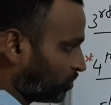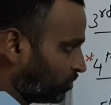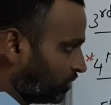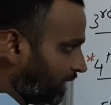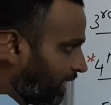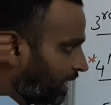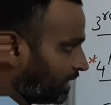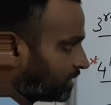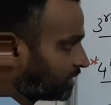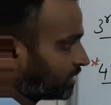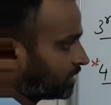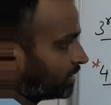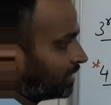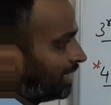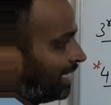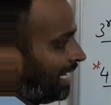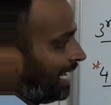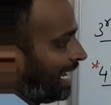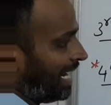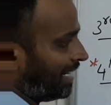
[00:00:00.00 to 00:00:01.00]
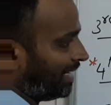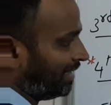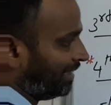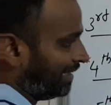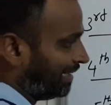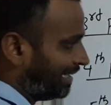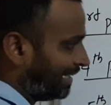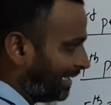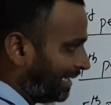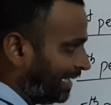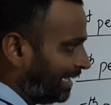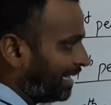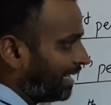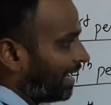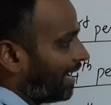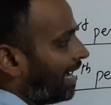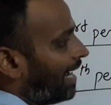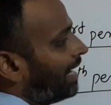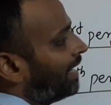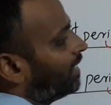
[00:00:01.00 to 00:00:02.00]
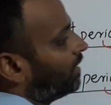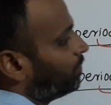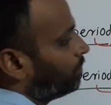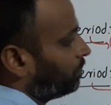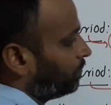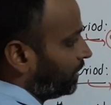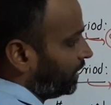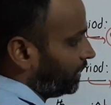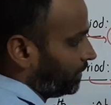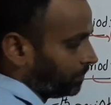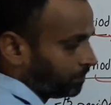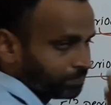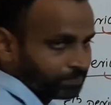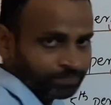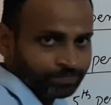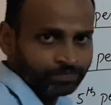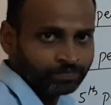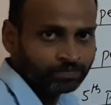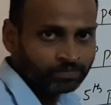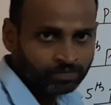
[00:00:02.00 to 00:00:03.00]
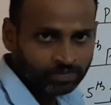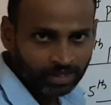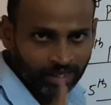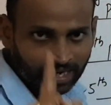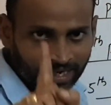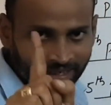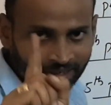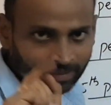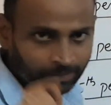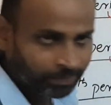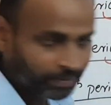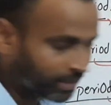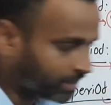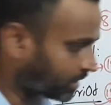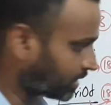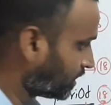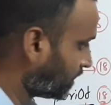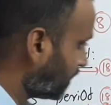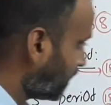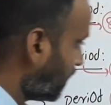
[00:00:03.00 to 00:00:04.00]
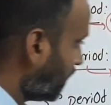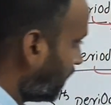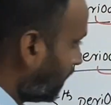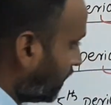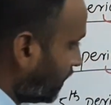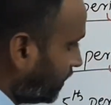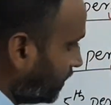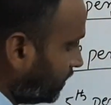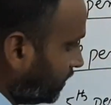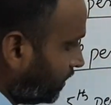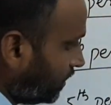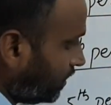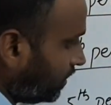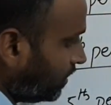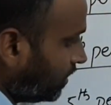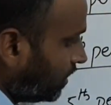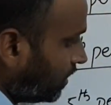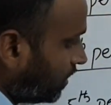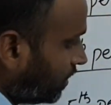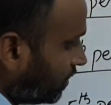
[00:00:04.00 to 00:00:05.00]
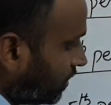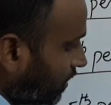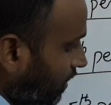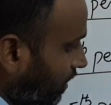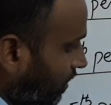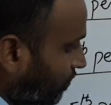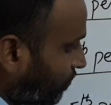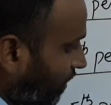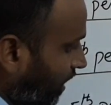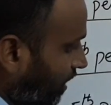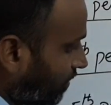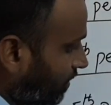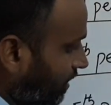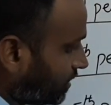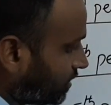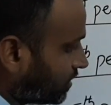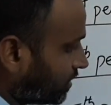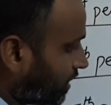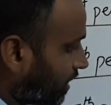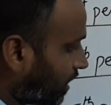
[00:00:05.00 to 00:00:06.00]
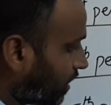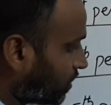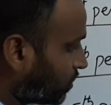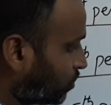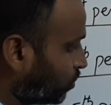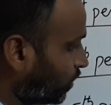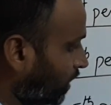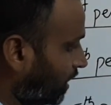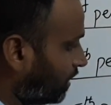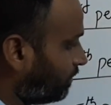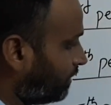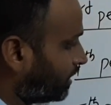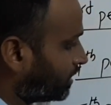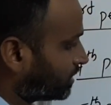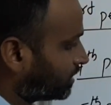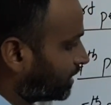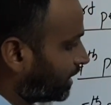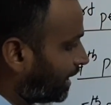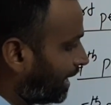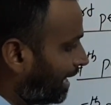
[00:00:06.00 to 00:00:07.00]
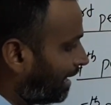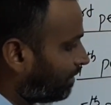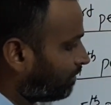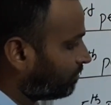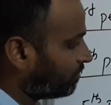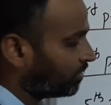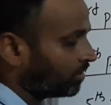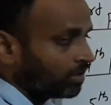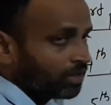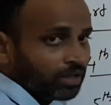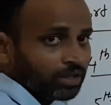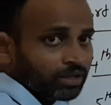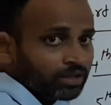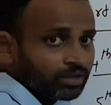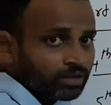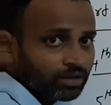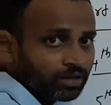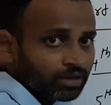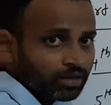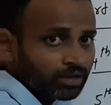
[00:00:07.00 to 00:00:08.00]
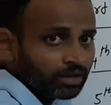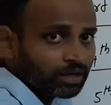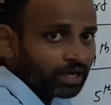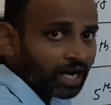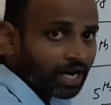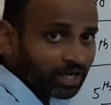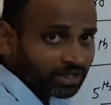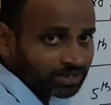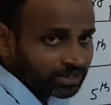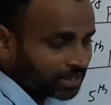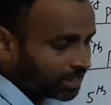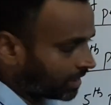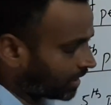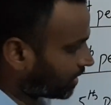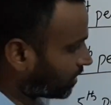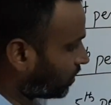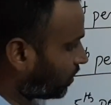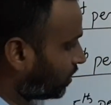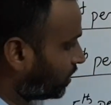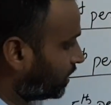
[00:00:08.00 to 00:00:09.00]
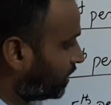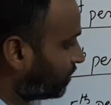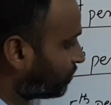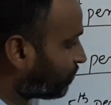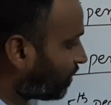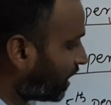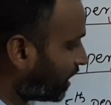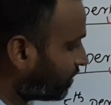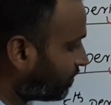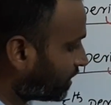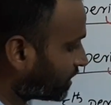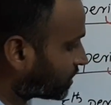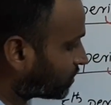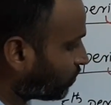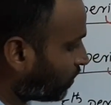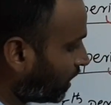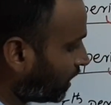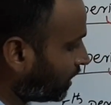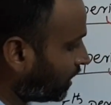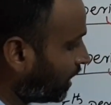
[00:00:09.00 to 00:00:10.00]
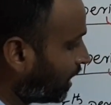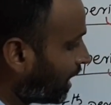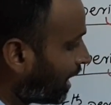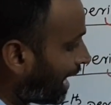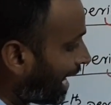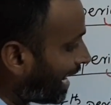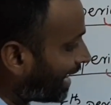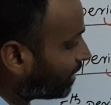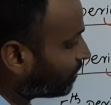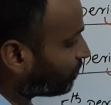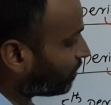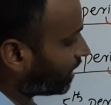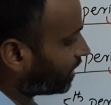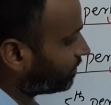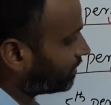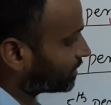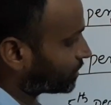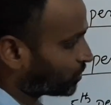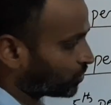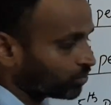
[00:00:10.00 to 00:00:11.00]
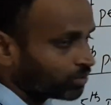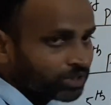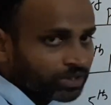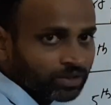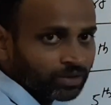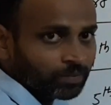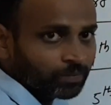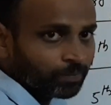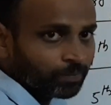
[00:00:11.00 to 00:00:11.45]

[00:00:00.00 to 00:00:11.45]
S and D and P. I repeat, here in 5s there are 2 elements, they have last electron in 5s1 and 5s2 here.